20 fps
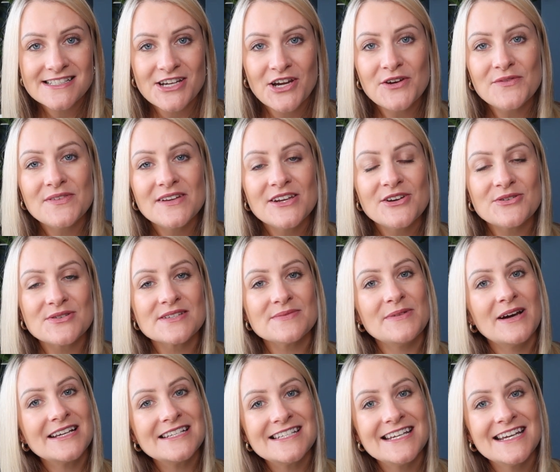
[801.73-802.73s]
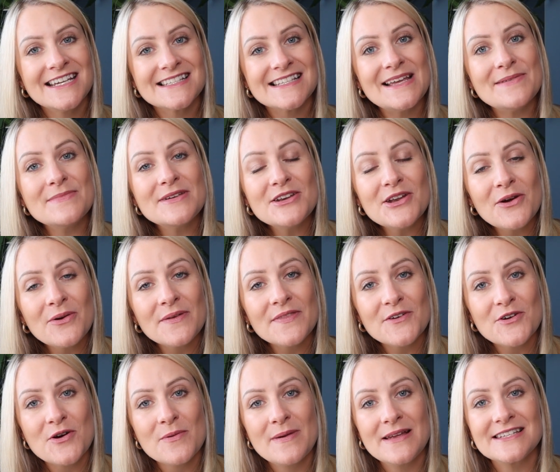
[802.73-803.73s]
Hopefully you got some ideas. Let me know in
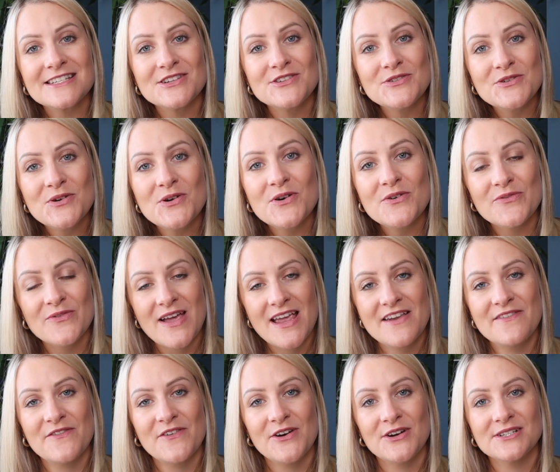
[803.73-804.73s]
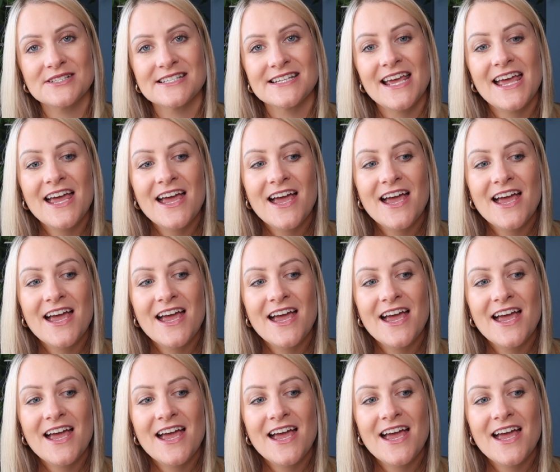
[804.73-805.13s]
the comments your favourite